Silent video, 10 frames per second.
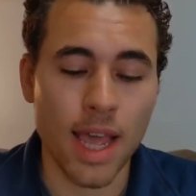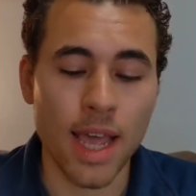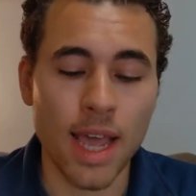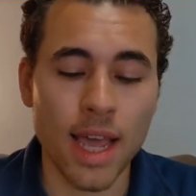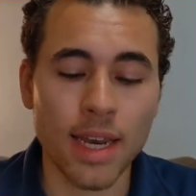
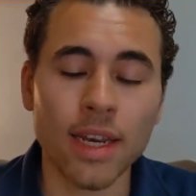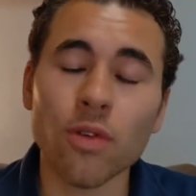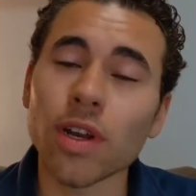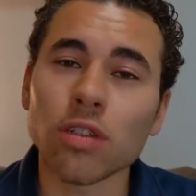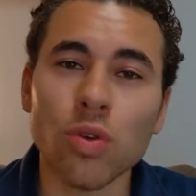And in
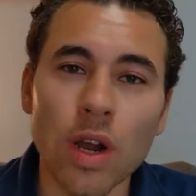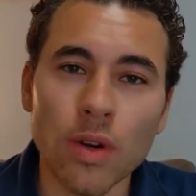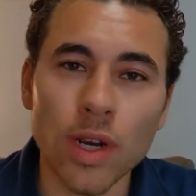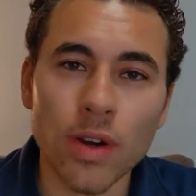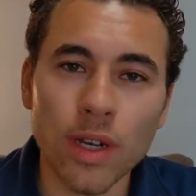Greater
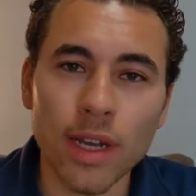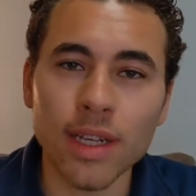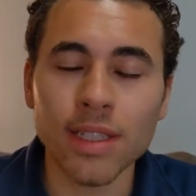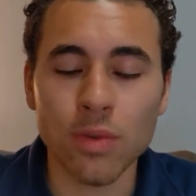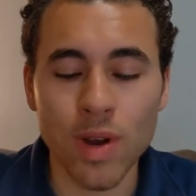Toronto area,
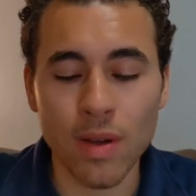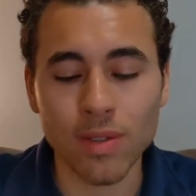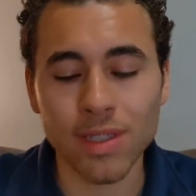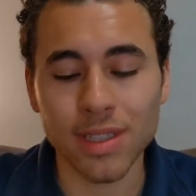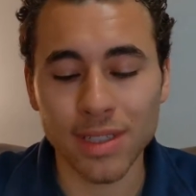it's
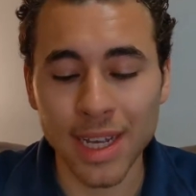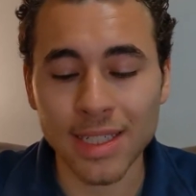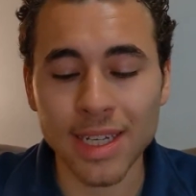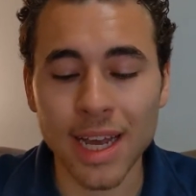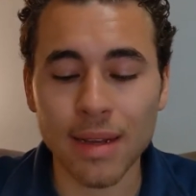around
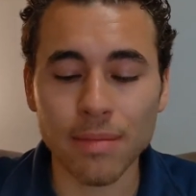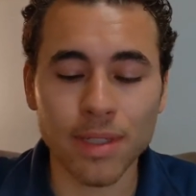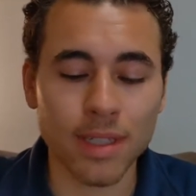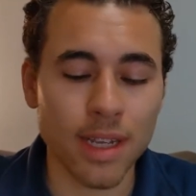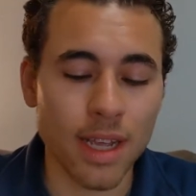10
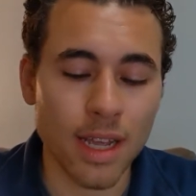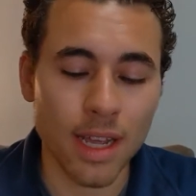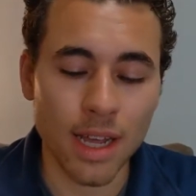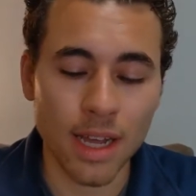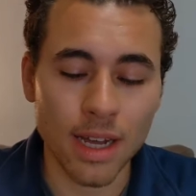times
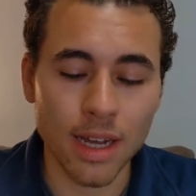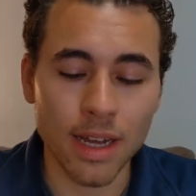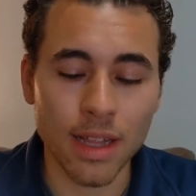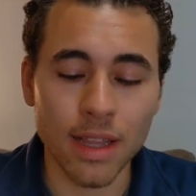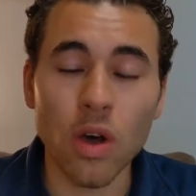
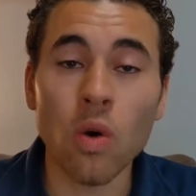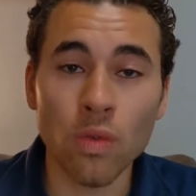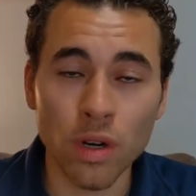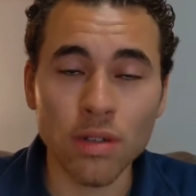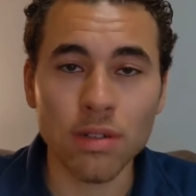
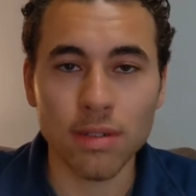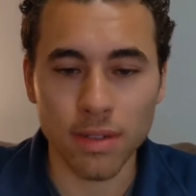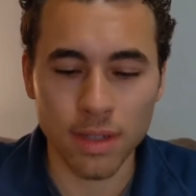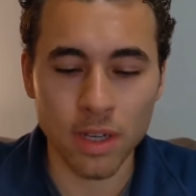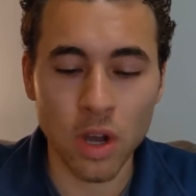over
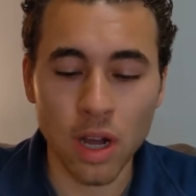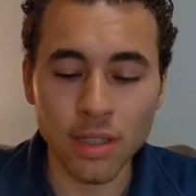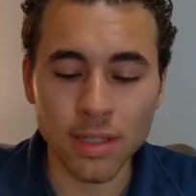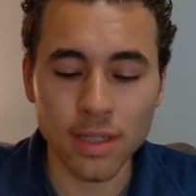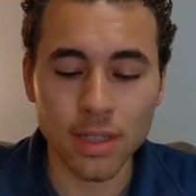the
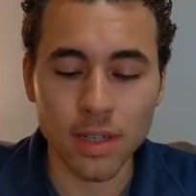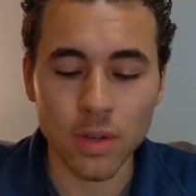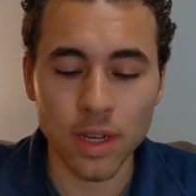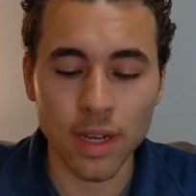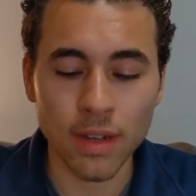cost,
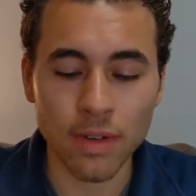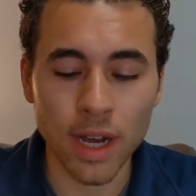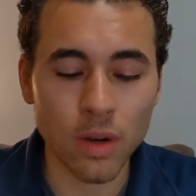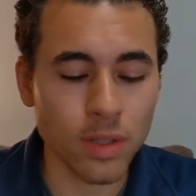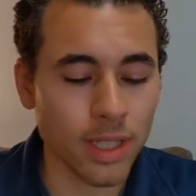of a
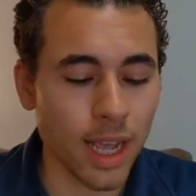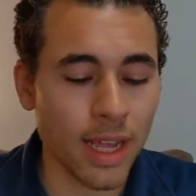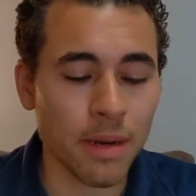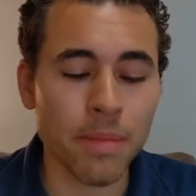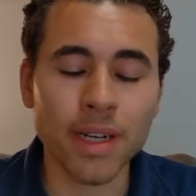house.
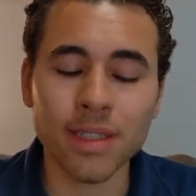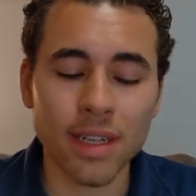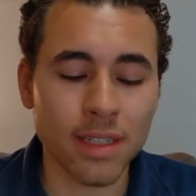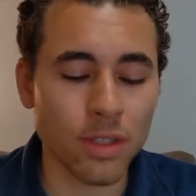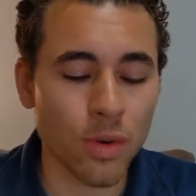And in
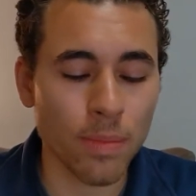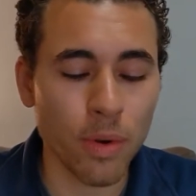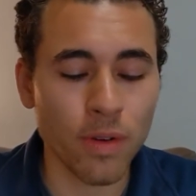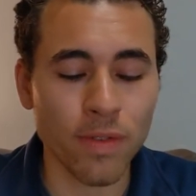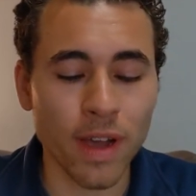Moncton is
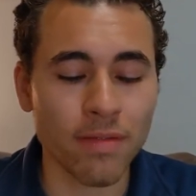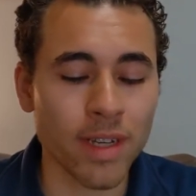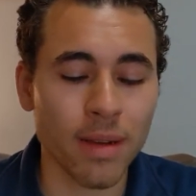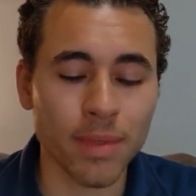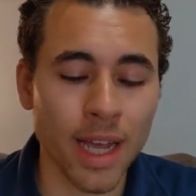3.5
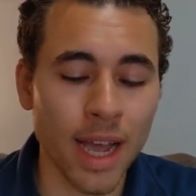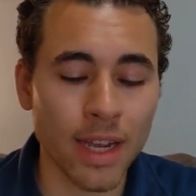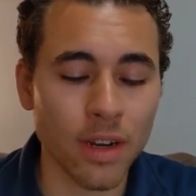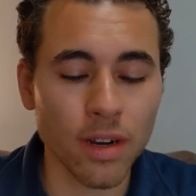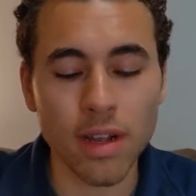times
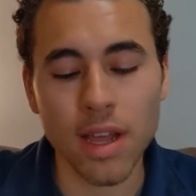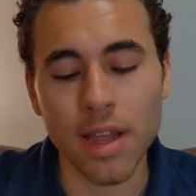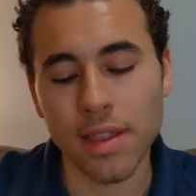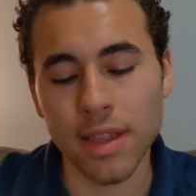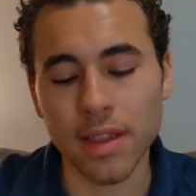higher
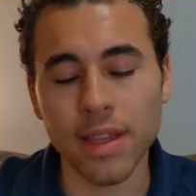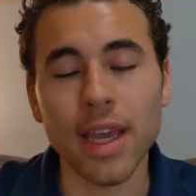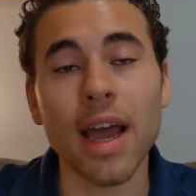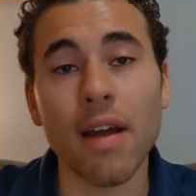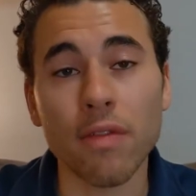than
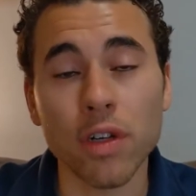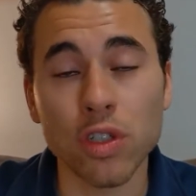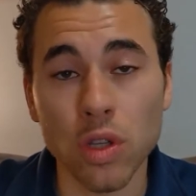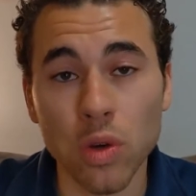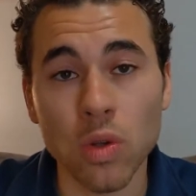the
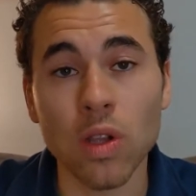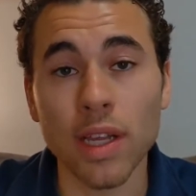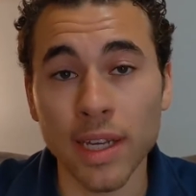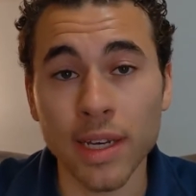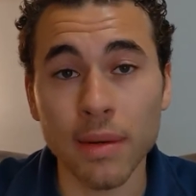average local
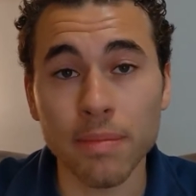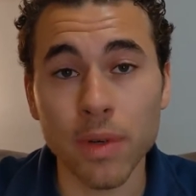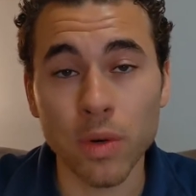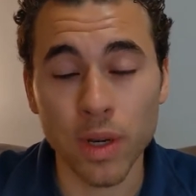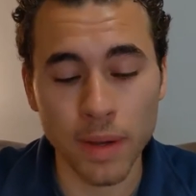income,
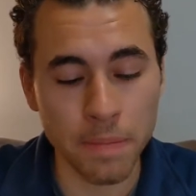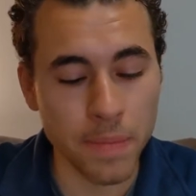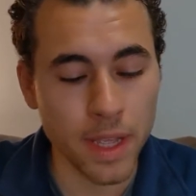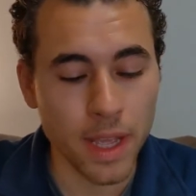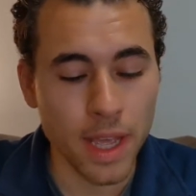
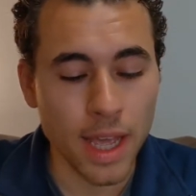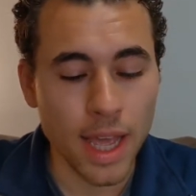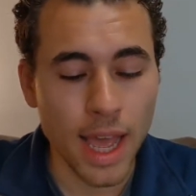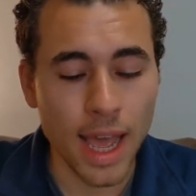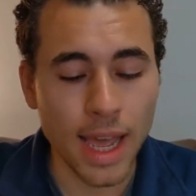
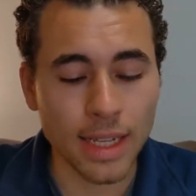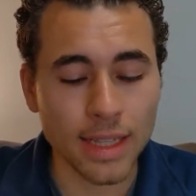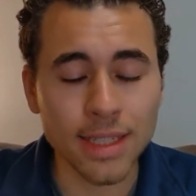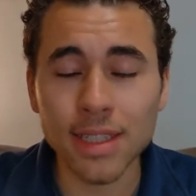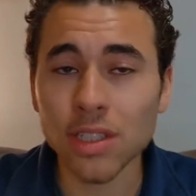
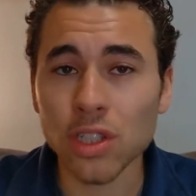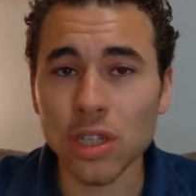And this is